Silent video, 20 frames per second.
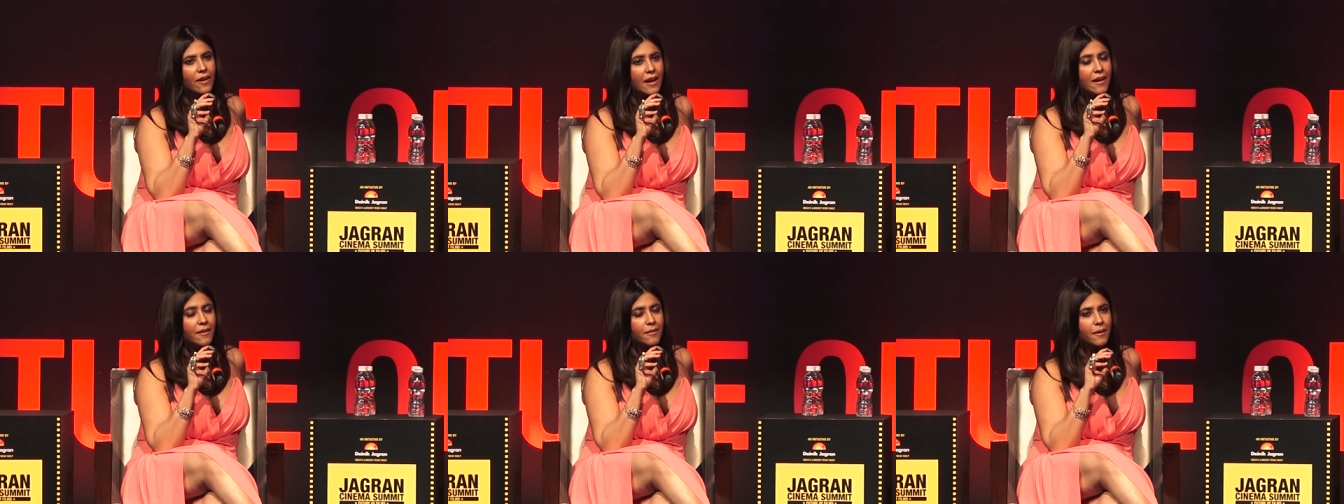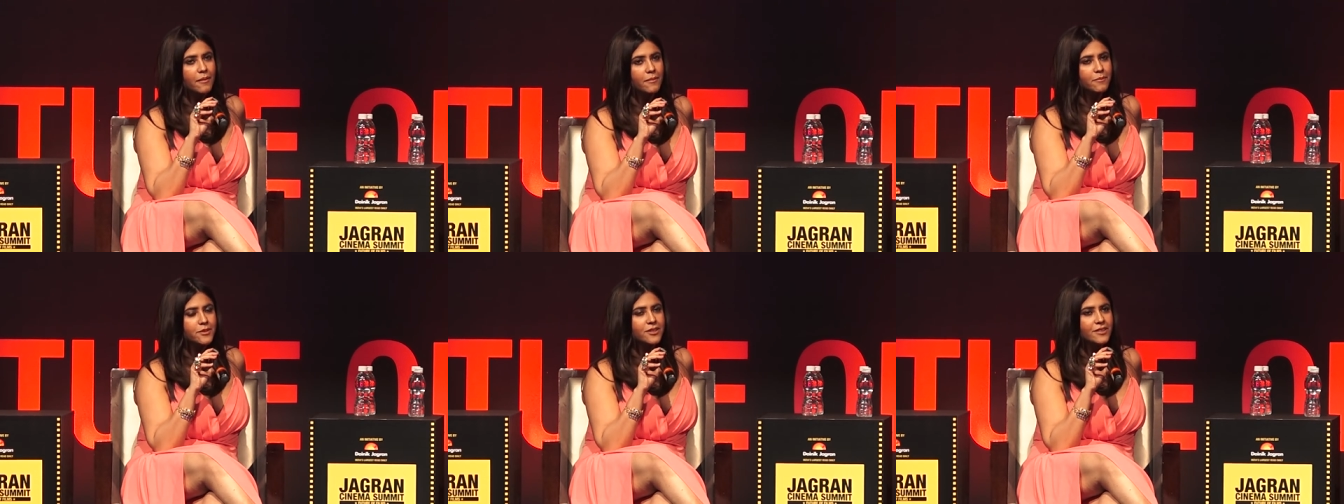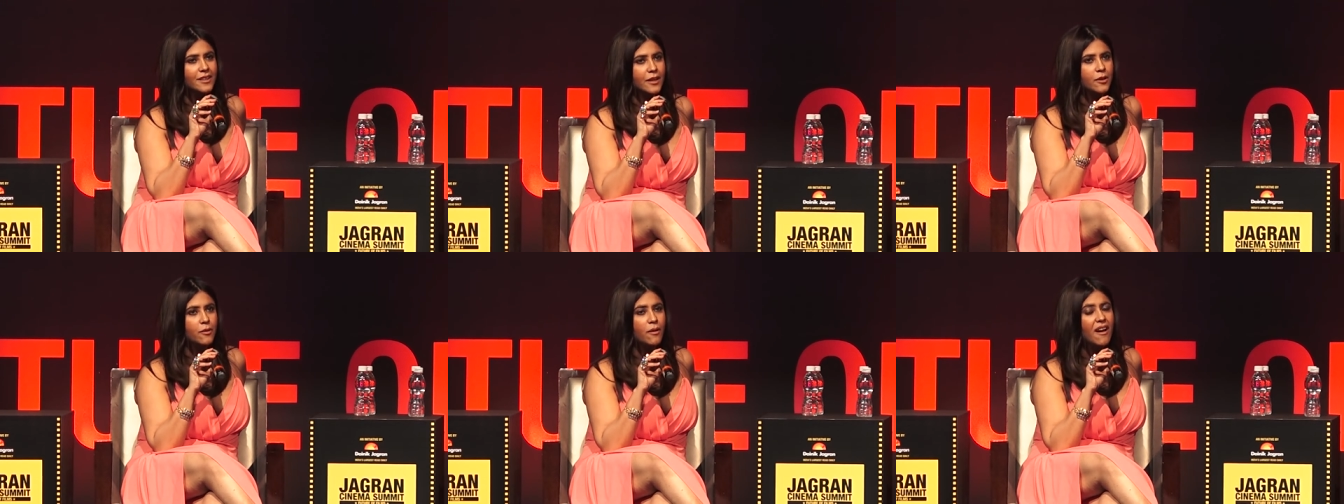Five, I'm
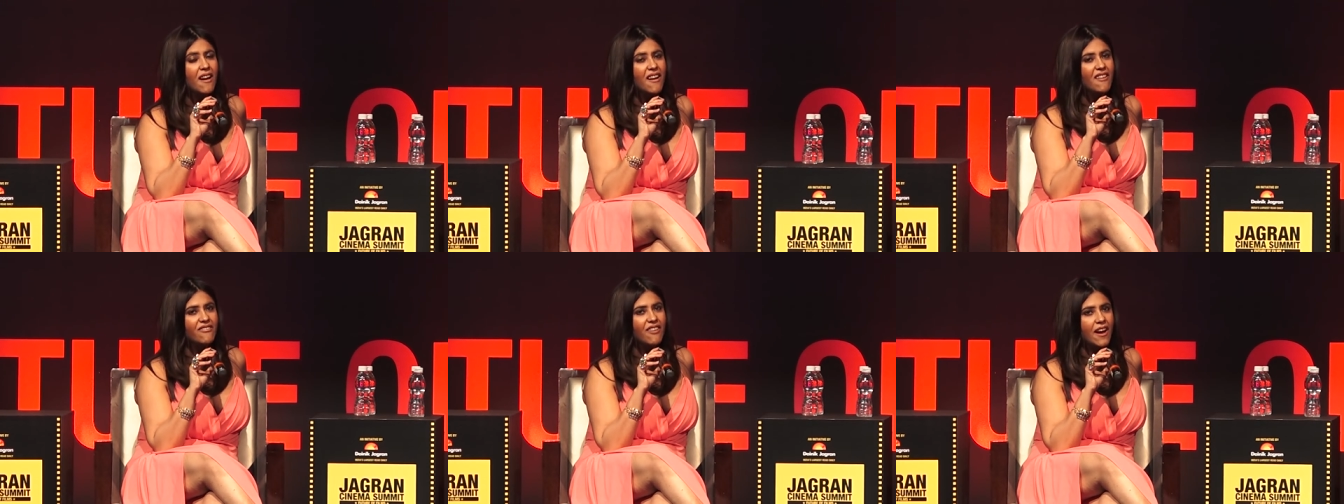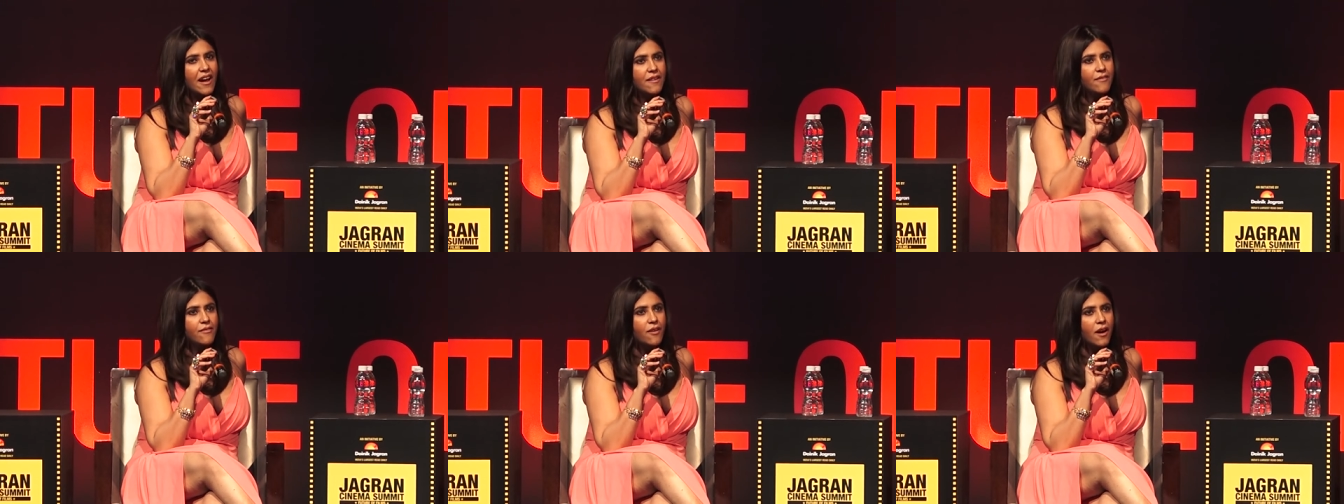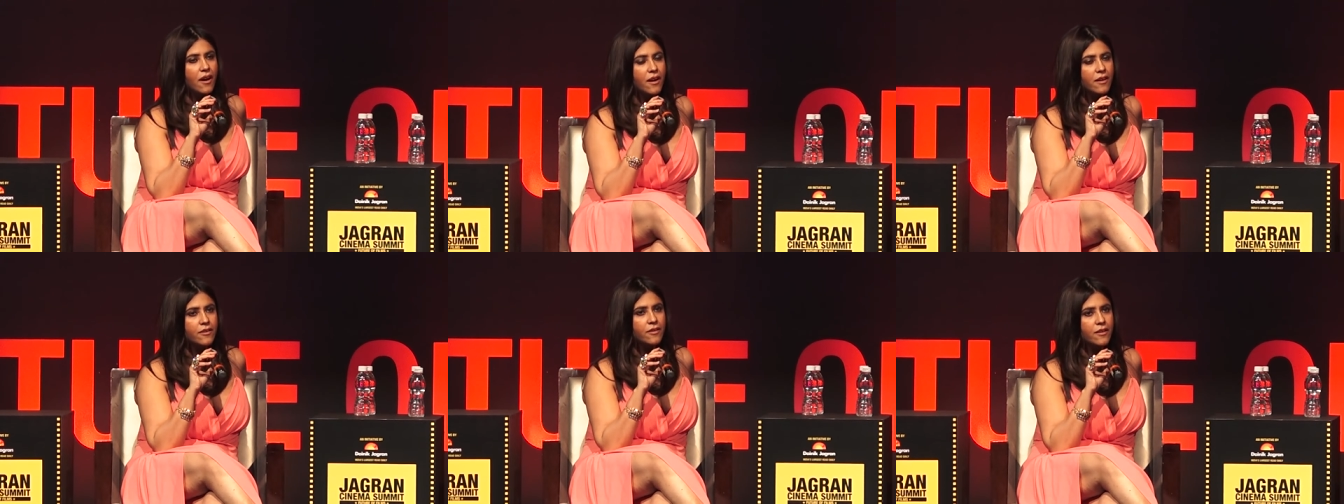just telling you,
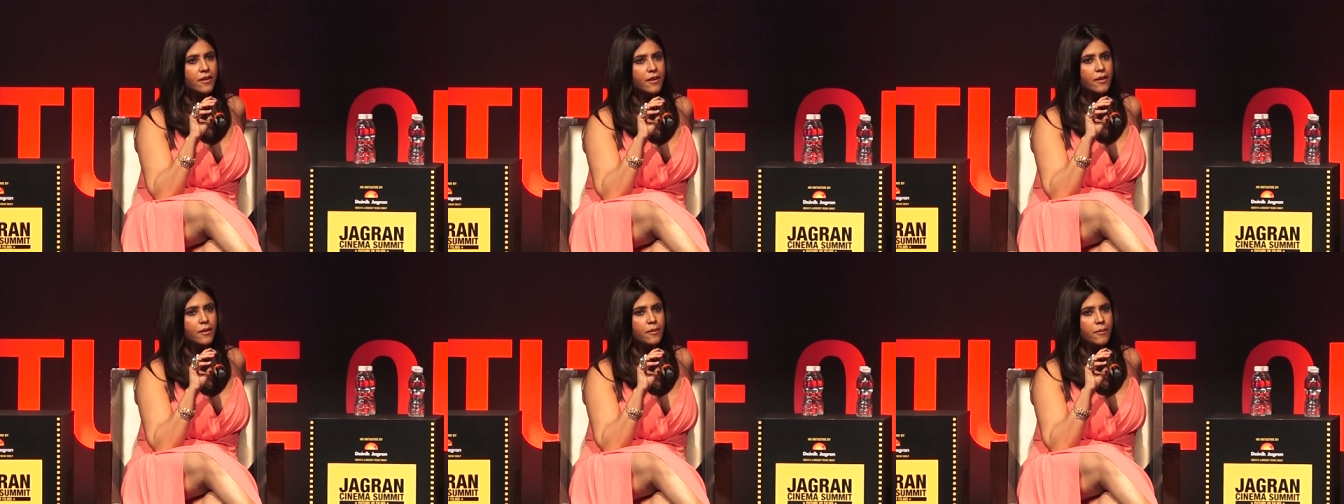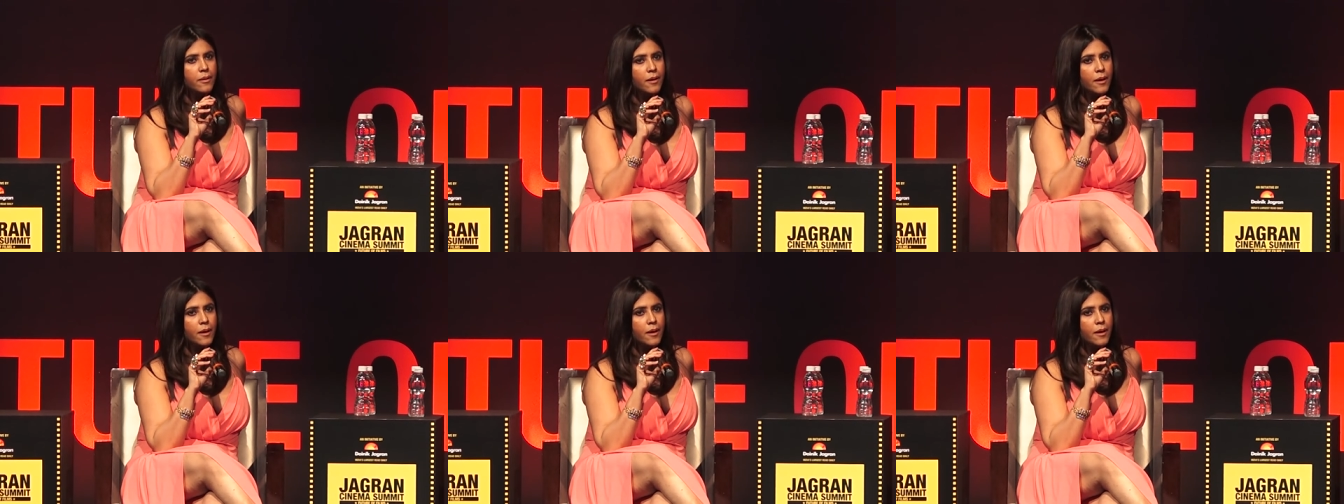500